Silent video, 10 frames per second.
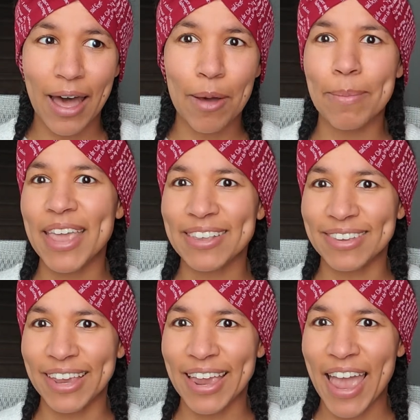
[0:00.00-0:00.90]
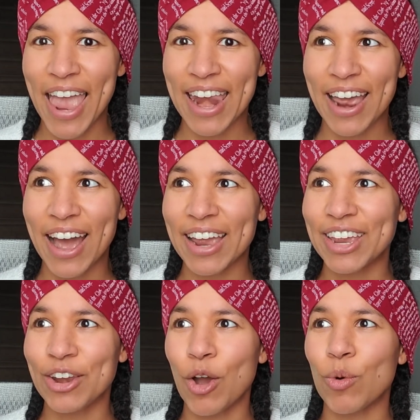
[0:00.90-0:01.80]
amazing, and I
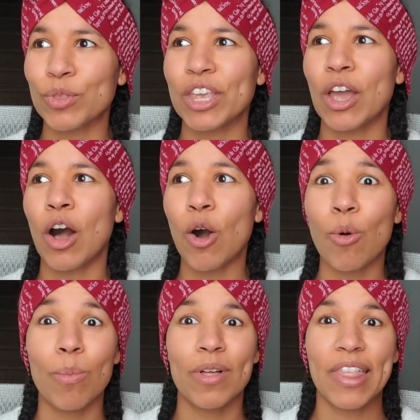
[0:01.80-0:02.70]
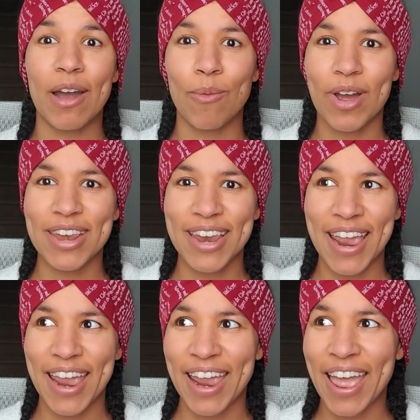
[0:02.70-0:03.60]
can only hope that one
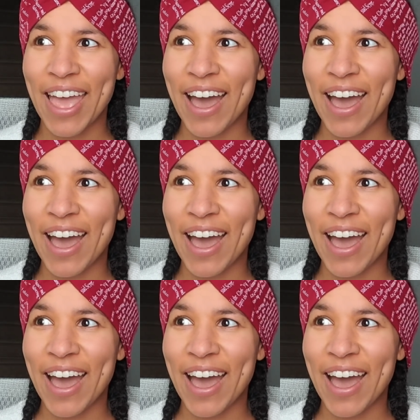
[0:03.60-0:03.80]
day